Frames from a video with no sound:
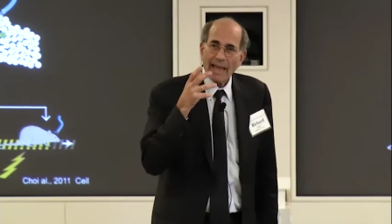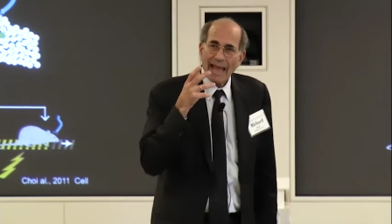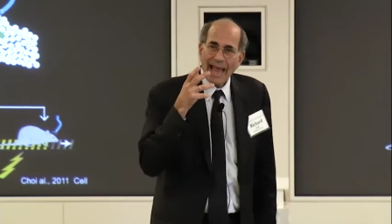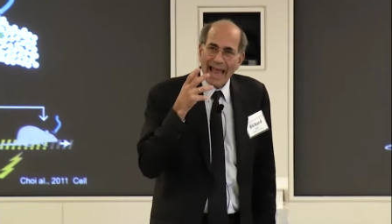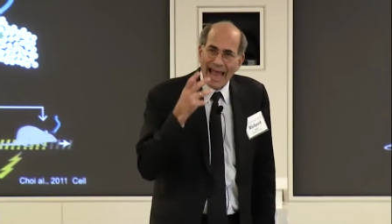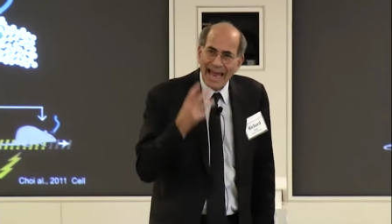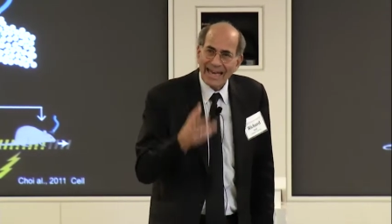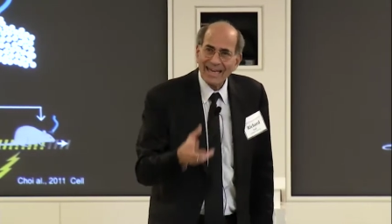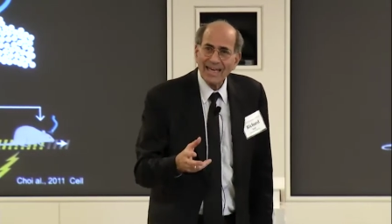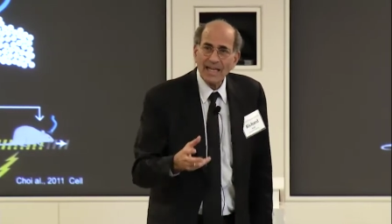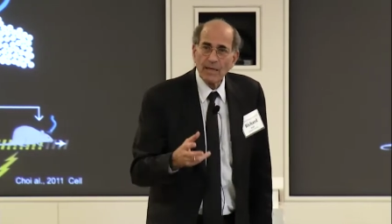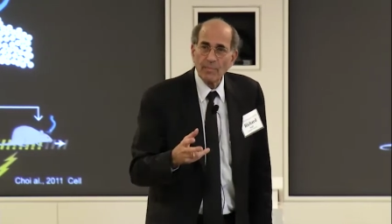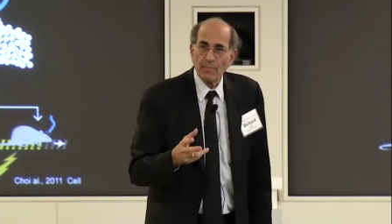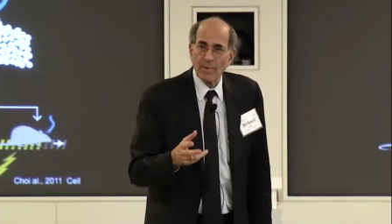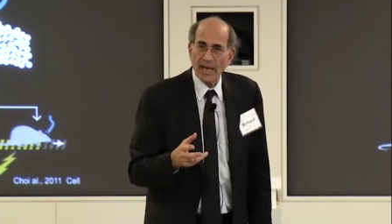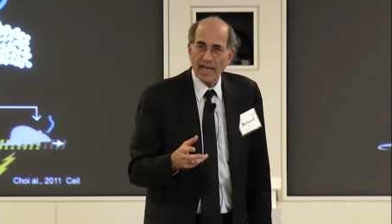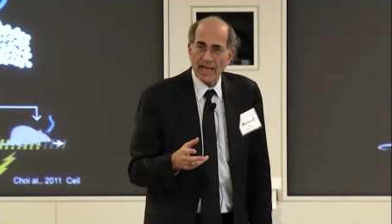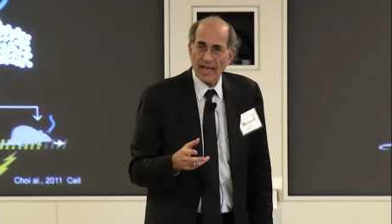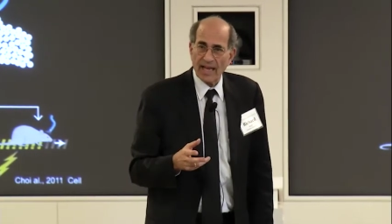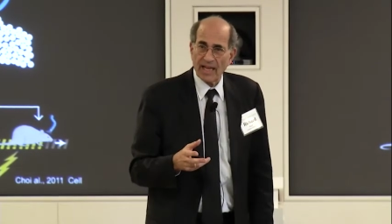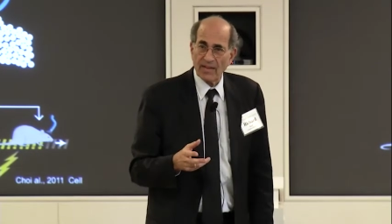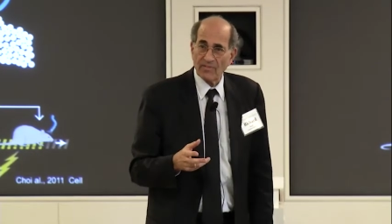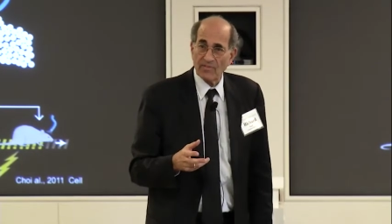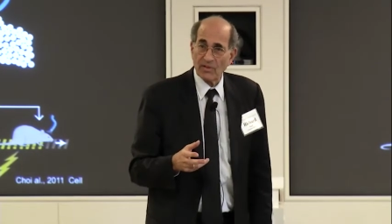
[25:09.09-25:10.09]
any
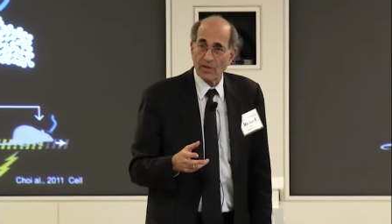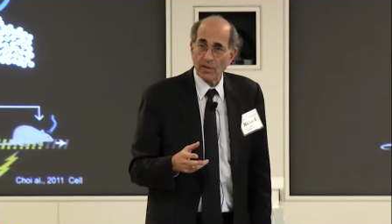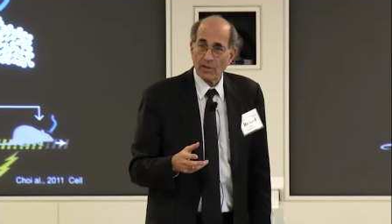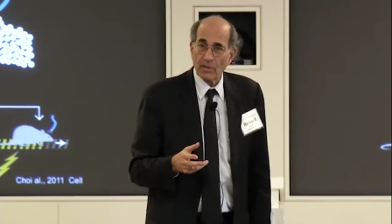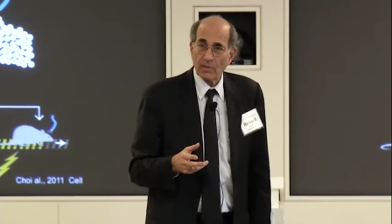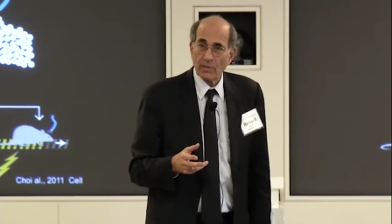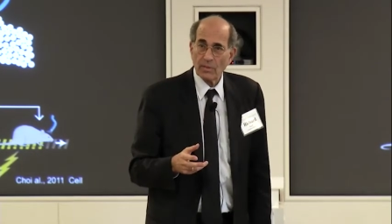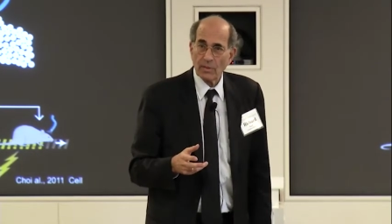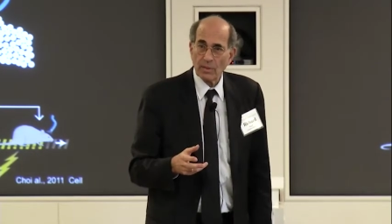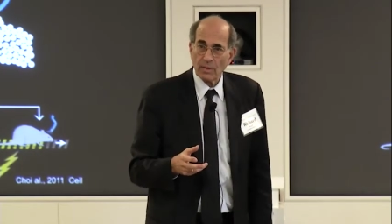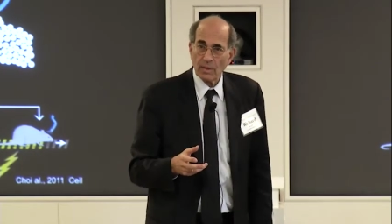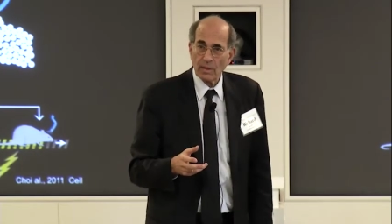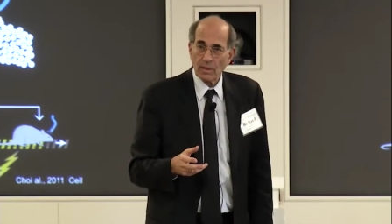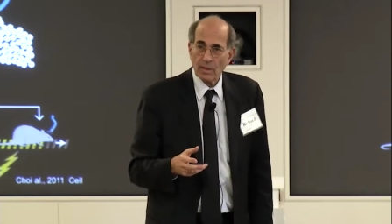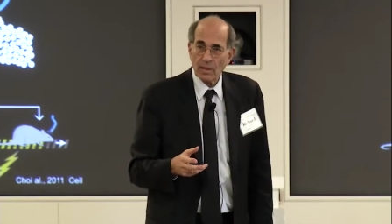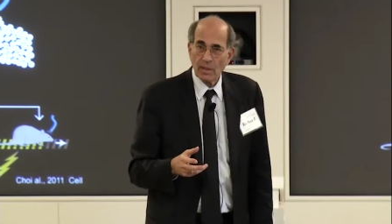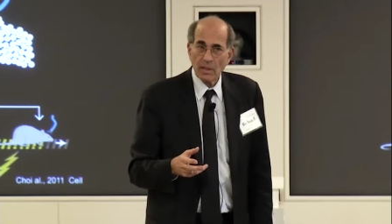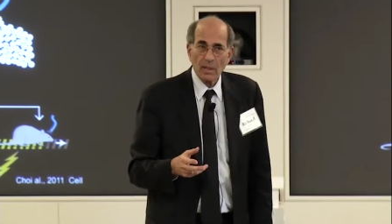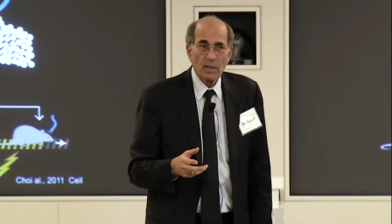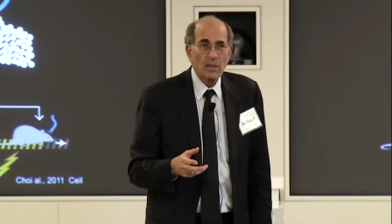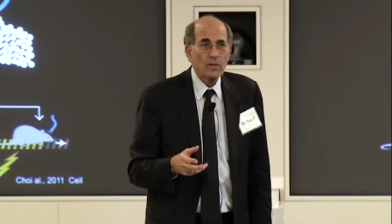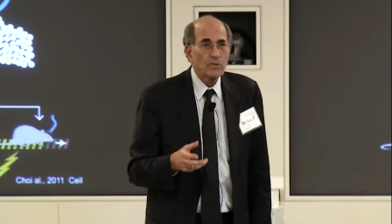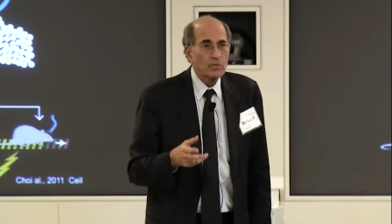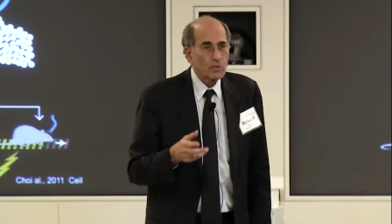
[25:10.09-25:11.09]
behavior
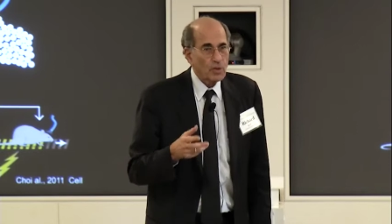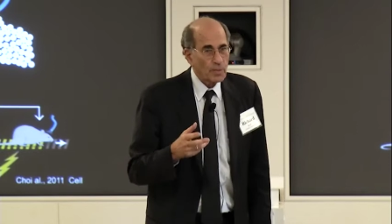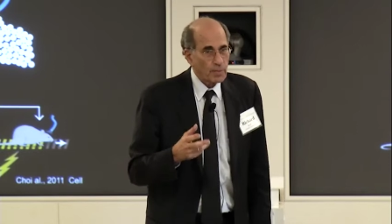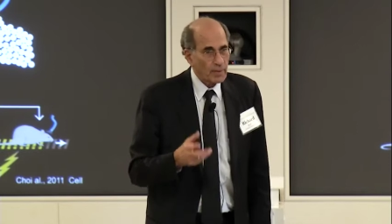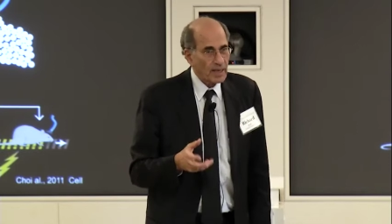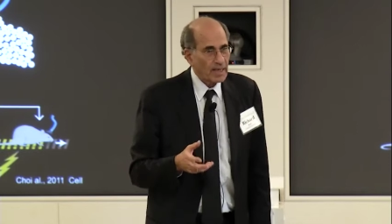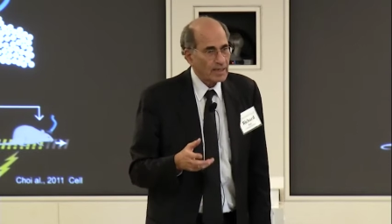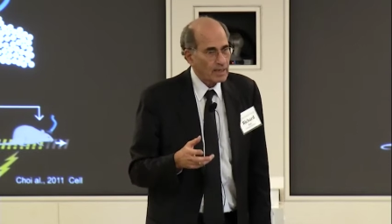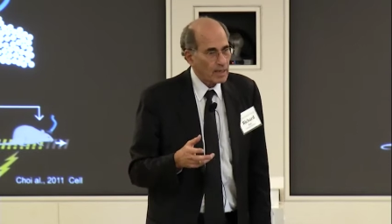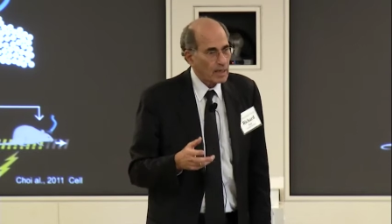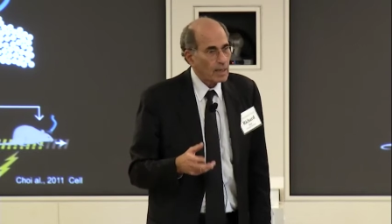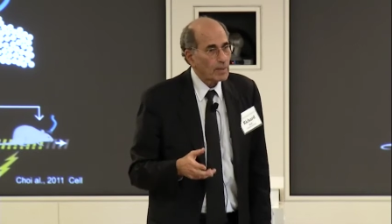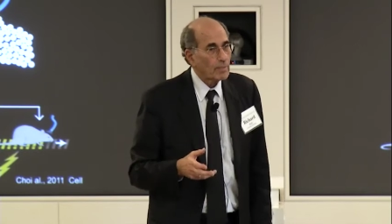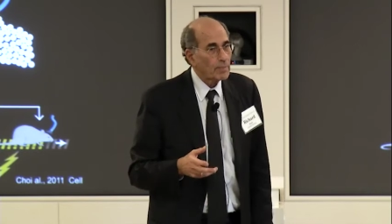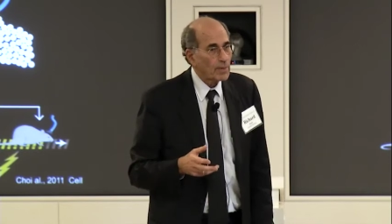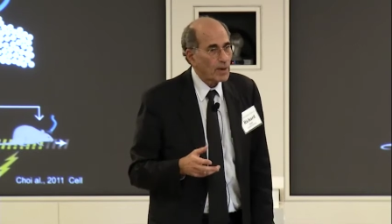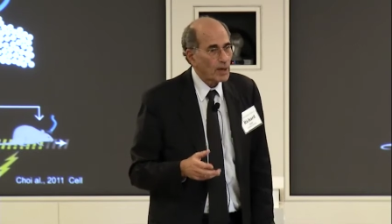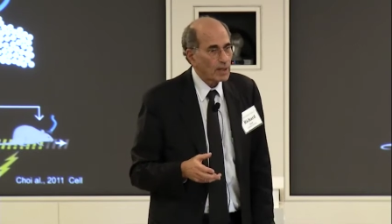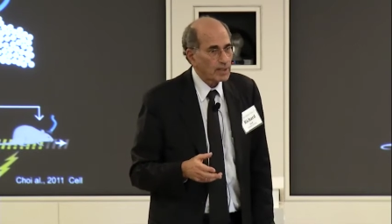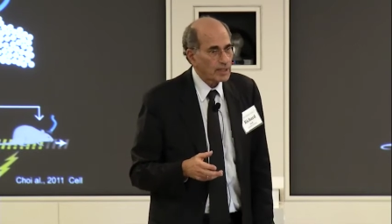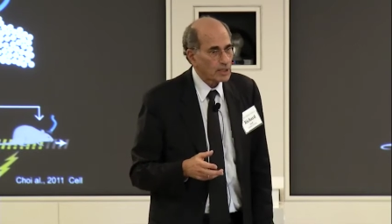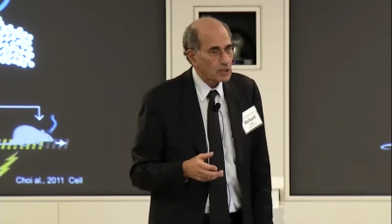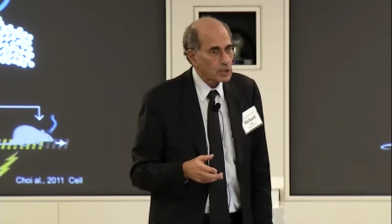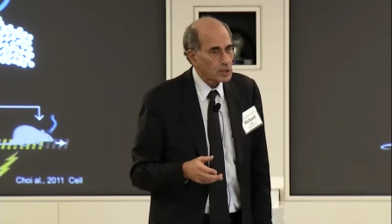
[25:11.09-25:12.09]
depending
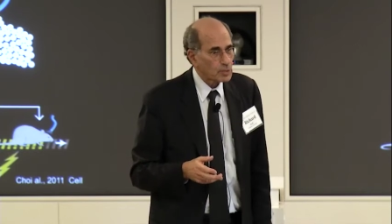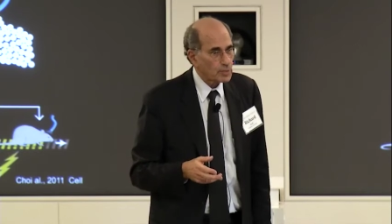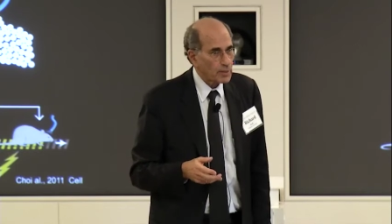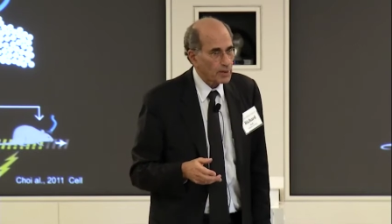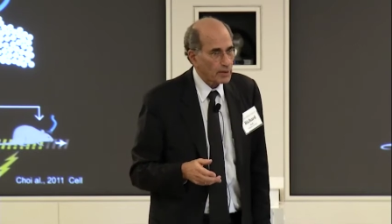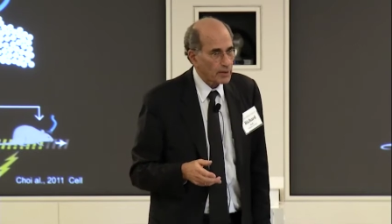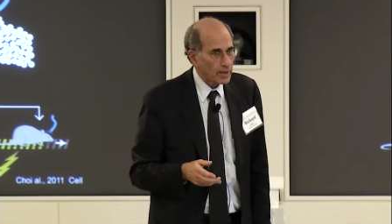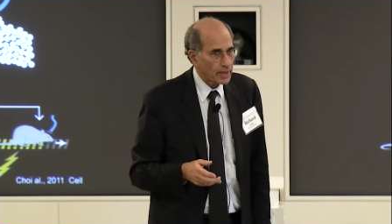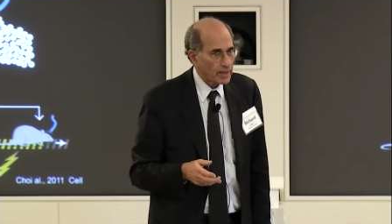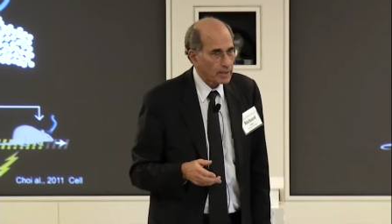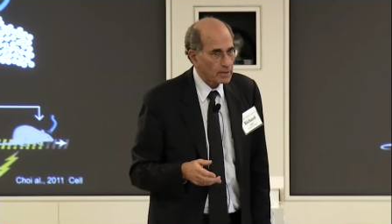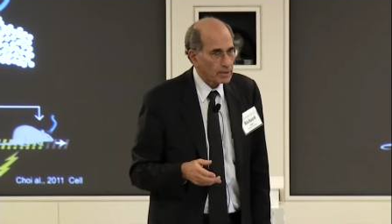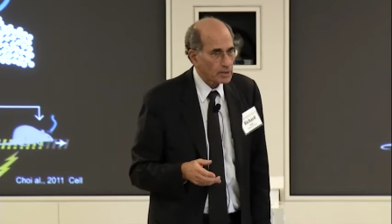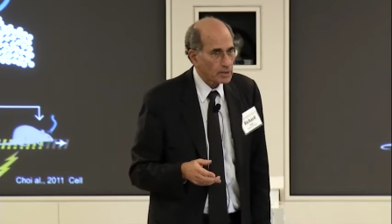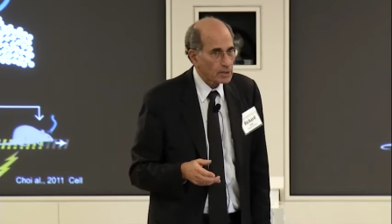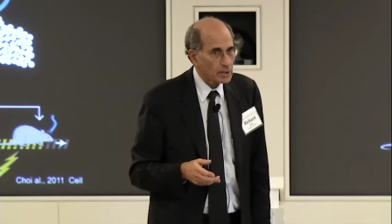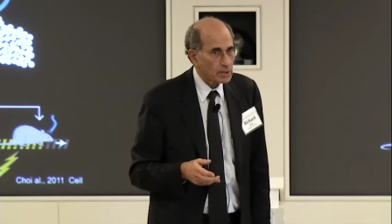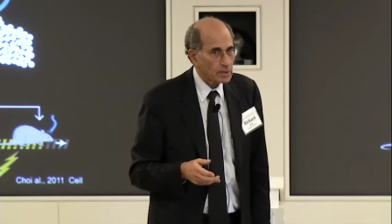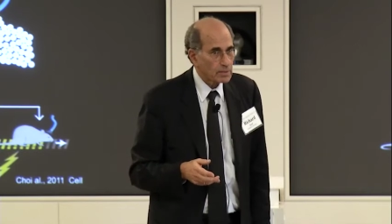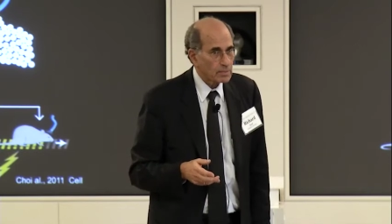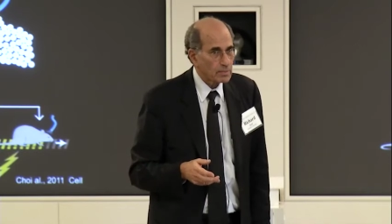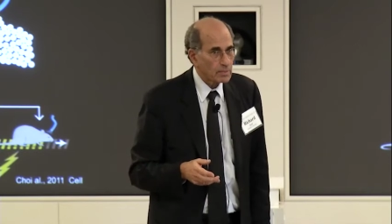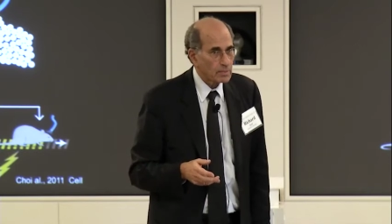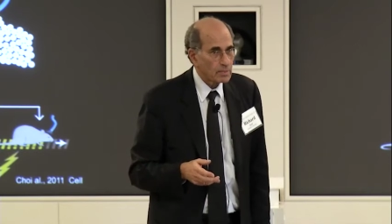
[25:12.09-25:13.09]
upon
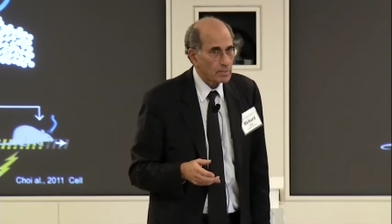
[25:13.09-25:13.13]
experience.